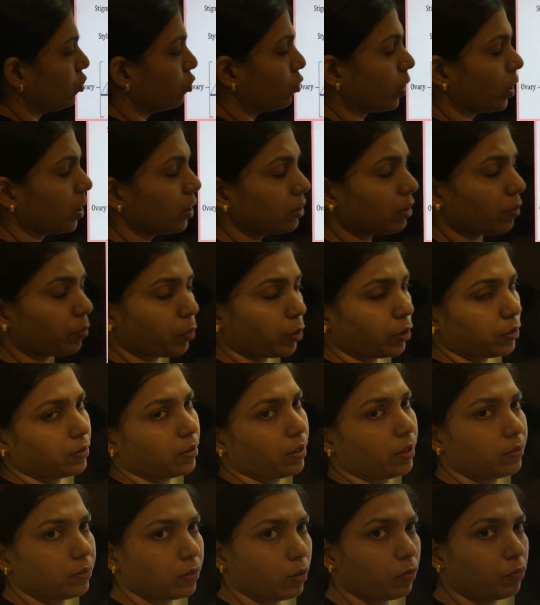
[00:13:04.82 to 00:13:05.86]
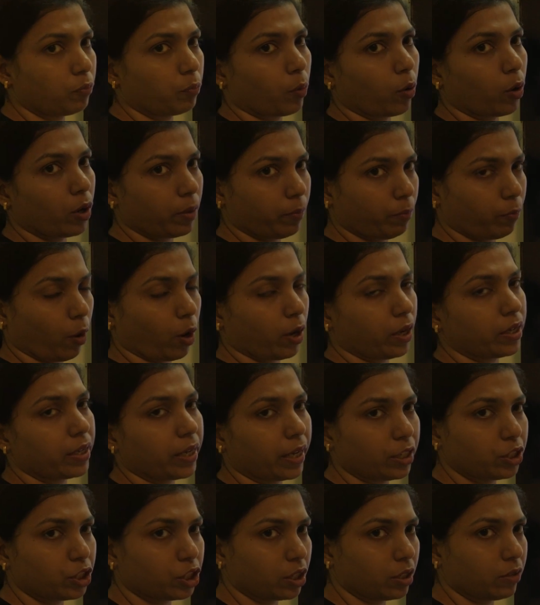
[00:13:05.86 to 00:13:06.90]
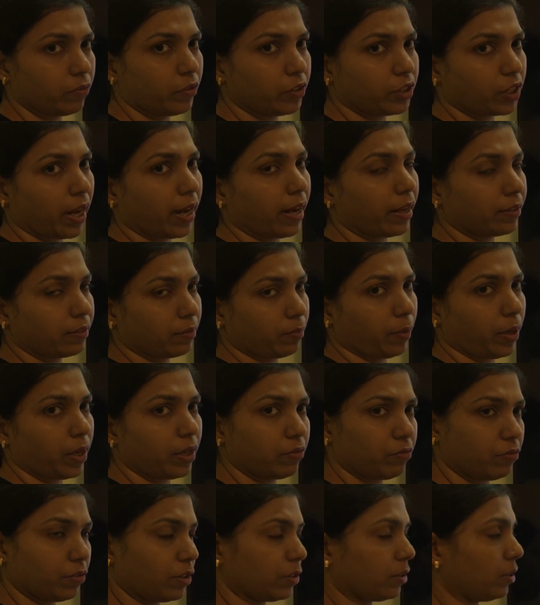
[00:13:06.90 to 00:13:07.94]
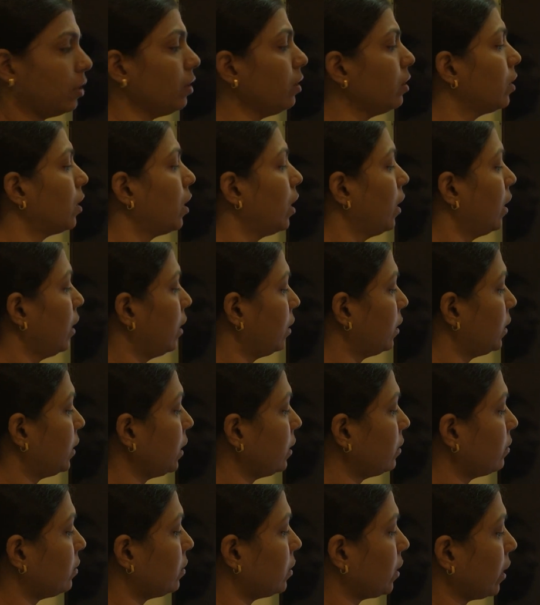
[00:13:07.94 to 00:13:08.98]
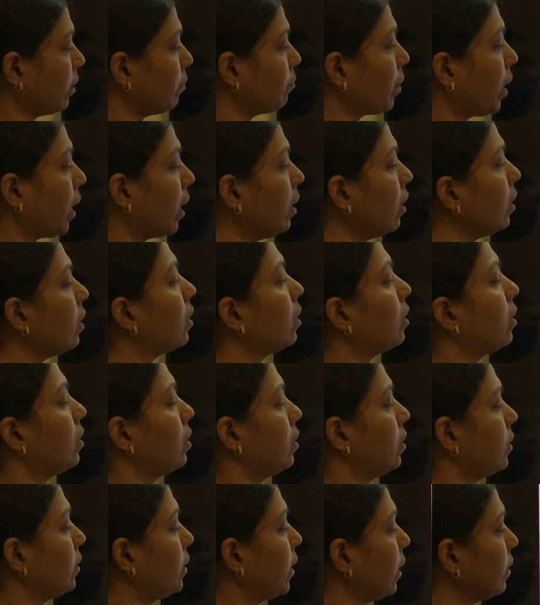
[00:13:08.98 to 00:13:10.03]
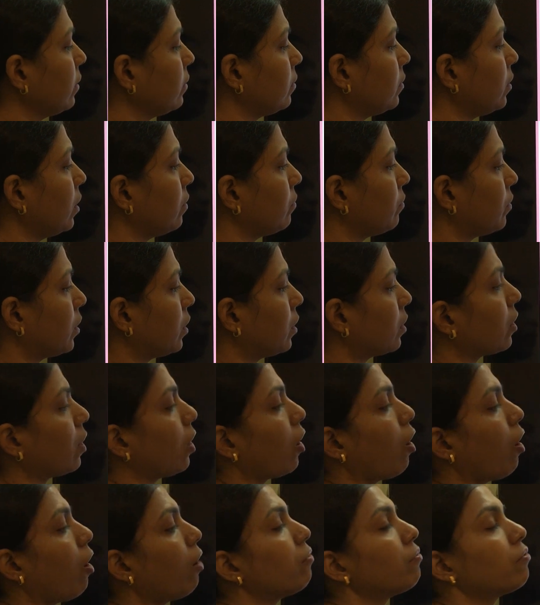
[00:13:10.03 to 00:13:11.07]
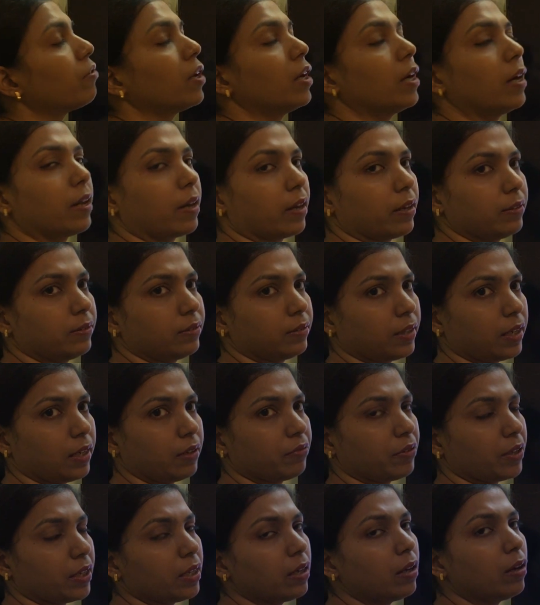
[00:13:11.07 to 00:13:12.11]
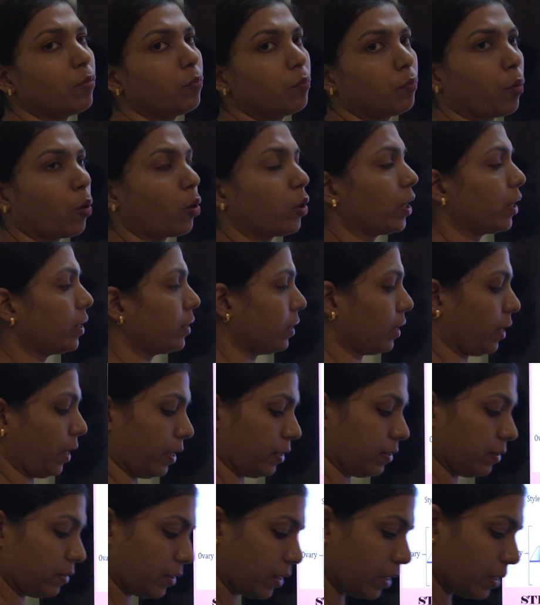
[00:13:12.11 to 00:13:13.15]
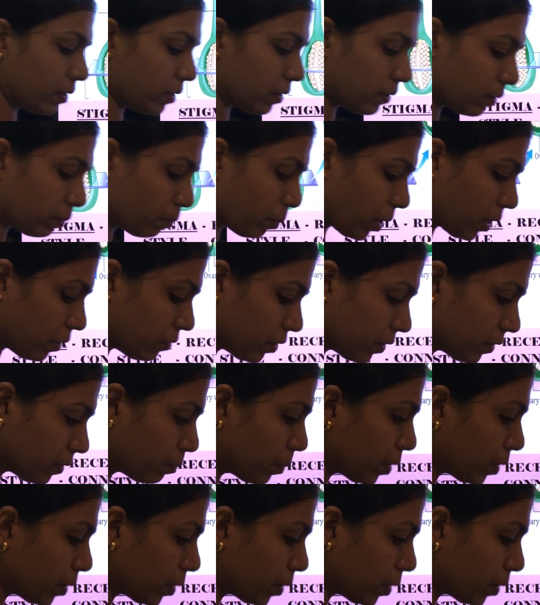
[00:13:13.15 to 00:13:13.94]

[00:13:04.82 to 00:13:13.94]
during the process of pollination, which I'll explain further. The stigma does the work of receiving pollen grains. In this previous